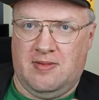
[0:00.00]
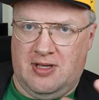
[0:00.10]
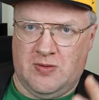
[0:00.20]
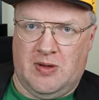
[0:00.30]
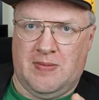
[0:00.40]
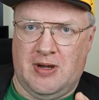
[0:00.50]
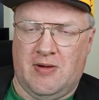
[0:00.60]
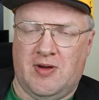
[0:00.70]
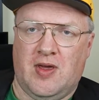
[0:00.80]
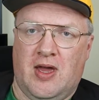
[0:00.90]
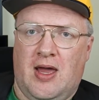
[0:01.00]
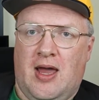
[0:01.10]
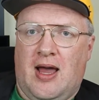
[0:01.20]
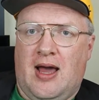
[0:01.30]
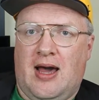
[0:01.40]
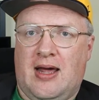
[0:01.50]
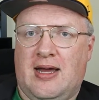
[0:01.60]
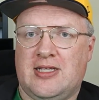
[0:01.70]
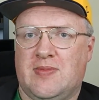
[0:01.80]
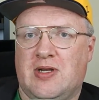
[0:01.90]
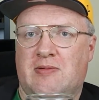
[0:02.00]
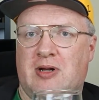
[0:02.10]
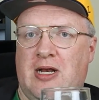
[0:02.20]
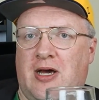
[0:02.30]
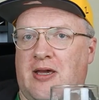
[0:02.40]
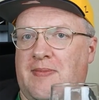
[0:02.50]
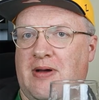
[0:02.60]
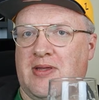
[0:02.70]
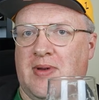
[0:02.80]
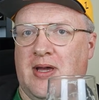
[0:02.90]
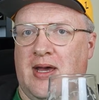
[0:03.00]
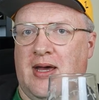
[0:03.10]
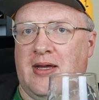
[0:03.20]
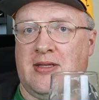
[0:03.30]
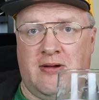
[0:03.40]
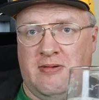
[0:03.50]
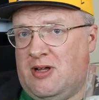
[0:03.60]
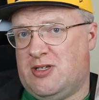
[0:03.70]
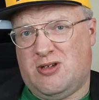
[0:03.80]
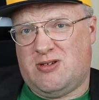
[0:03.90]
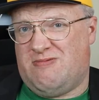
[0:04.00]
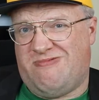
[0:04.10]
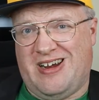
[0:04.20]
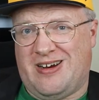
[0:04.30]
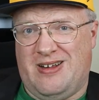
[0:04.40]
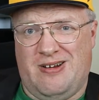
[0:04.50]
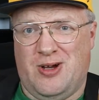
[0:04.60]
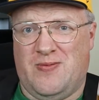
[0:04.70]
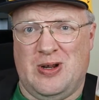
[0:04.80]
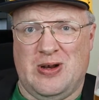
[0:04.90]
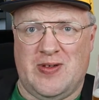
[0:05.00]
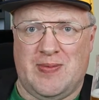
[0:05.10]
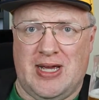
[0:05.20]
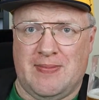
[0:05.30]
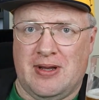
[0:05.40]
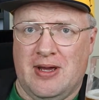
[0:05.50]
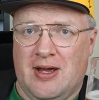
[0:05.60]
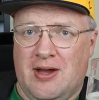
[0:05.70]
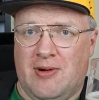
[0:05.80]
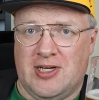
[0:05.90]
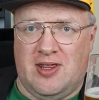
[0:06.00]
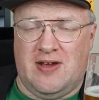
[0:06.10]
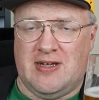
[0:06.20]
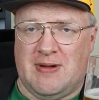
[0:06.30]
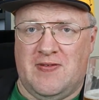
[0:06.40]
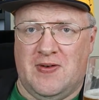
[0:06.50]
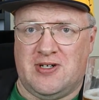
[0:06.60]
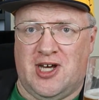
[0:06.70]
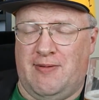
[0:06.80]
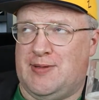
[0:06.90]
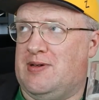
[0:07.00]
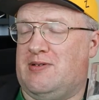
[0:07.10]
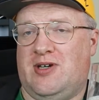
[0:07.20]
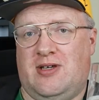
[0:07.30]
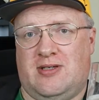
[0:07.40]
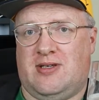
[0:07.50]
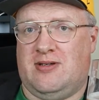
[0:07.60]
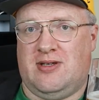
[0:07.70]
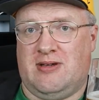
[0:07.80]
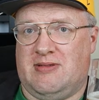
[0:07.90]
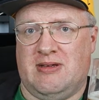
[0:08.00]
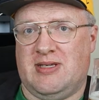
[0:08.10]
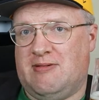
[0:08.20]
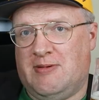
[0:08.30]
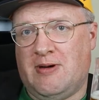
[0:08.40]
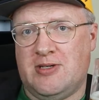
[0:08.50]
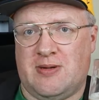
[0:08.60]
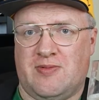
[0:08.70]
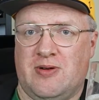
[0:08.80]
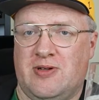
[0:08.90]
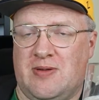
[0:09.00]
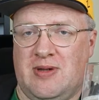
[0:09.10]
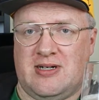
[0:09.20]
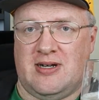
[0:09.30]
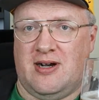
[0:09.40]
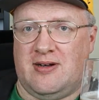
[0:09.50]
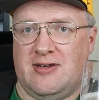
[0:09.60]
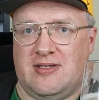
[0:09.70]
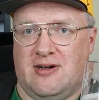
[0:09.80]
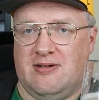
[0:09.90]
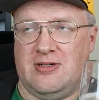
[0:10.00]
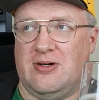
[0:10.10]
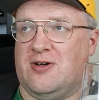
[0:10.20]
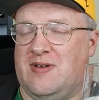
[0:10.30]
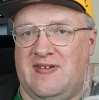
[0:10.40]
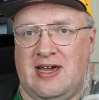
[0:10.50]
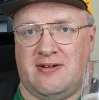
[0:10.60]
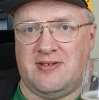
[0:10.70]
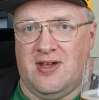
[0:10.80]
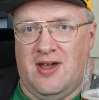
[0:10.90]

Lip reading: This is what you pair with. And that's something I really like about them. They're also just, frankly, lovely people, which I think I've said about 4 times, but Jesus. It's like, the thing with most of the brewers you meet in Ireland is they're adorable feckers.